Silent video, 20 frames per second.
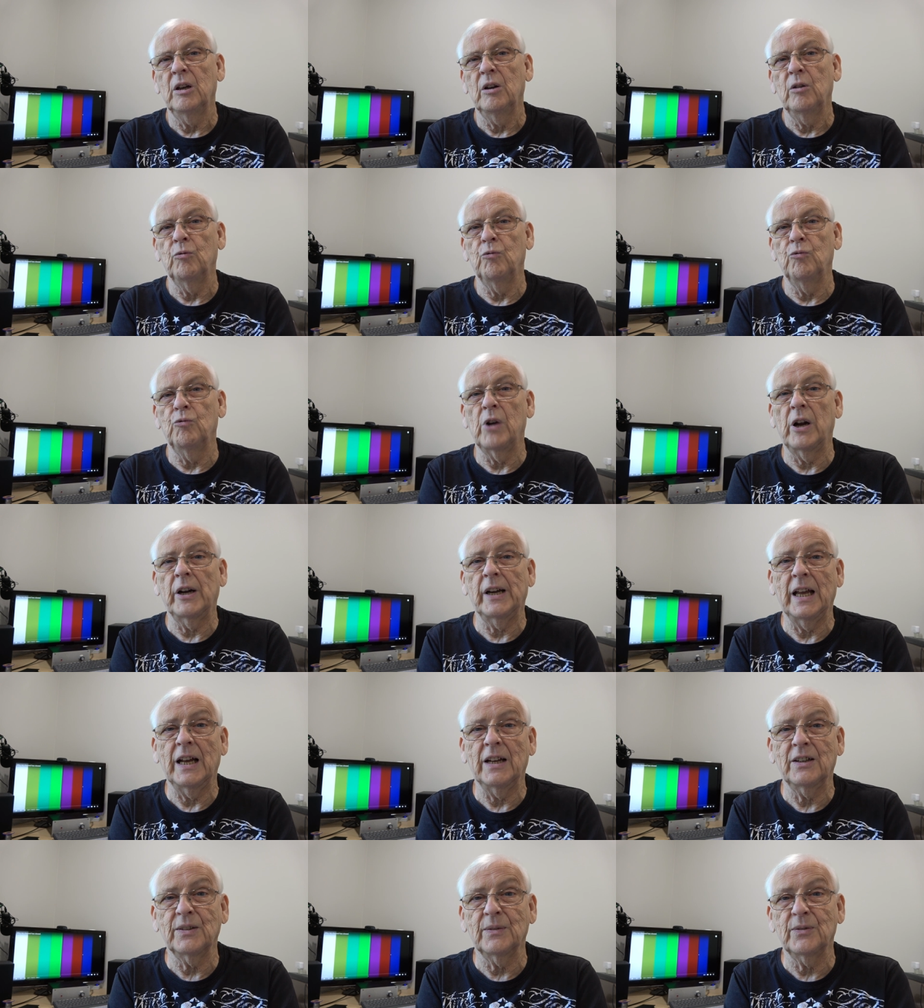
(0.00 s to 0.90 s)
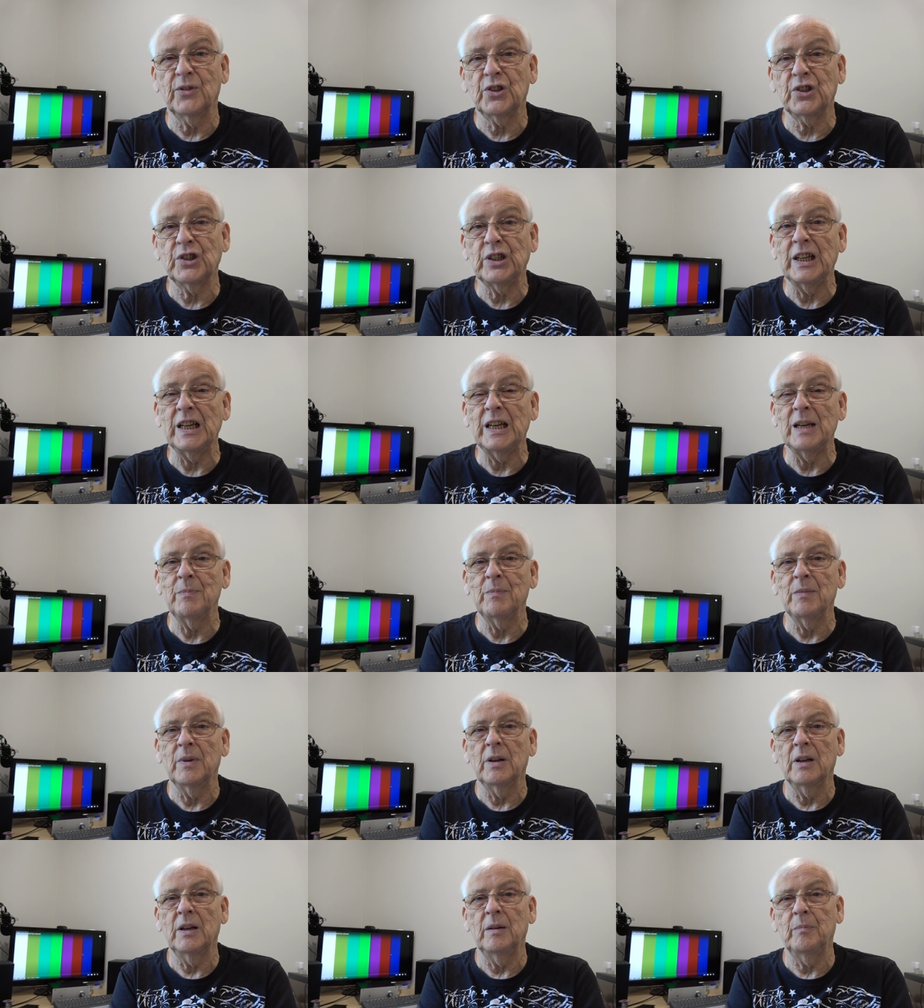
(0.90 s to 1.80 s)
run out of steam
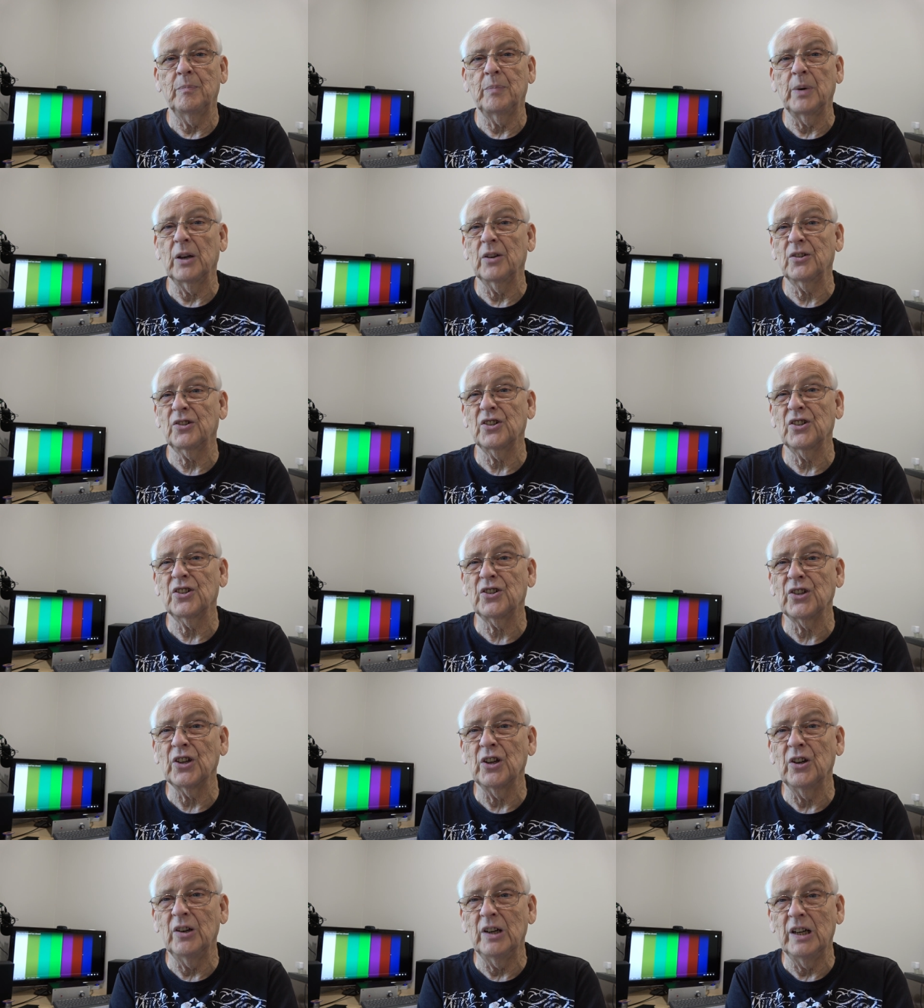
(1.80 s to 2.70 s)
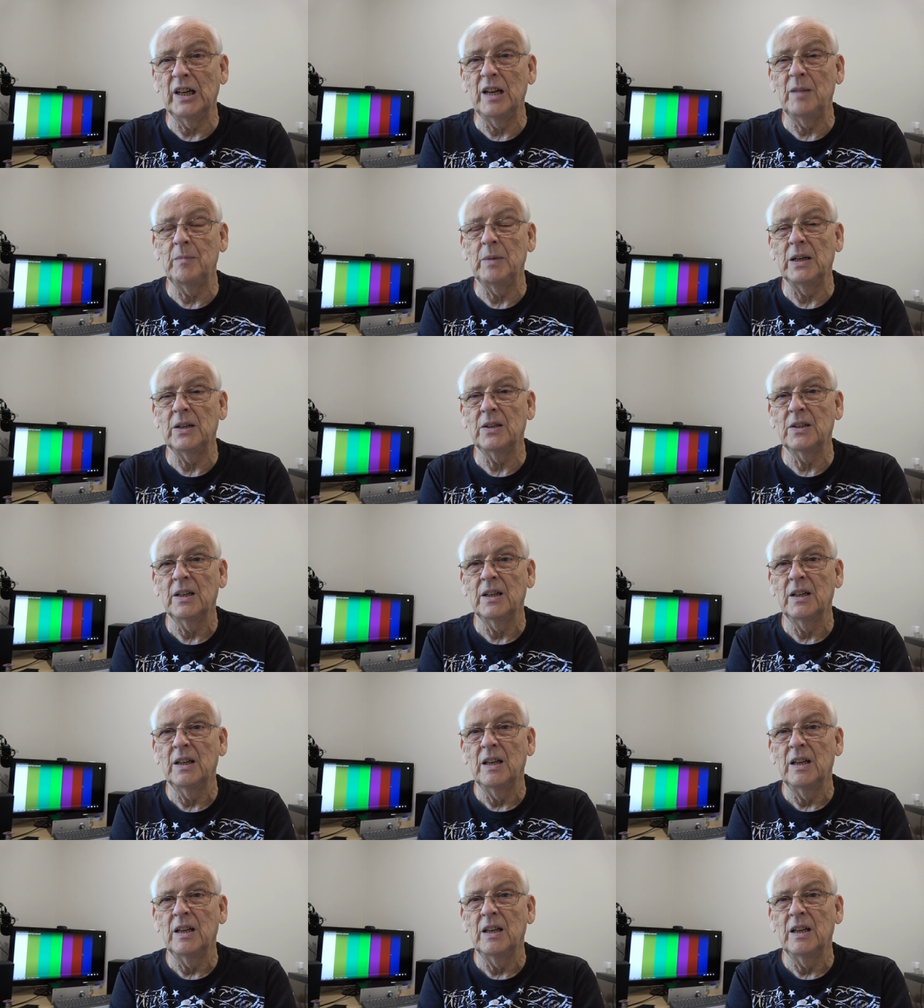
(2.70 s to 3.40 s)
past a certain limit.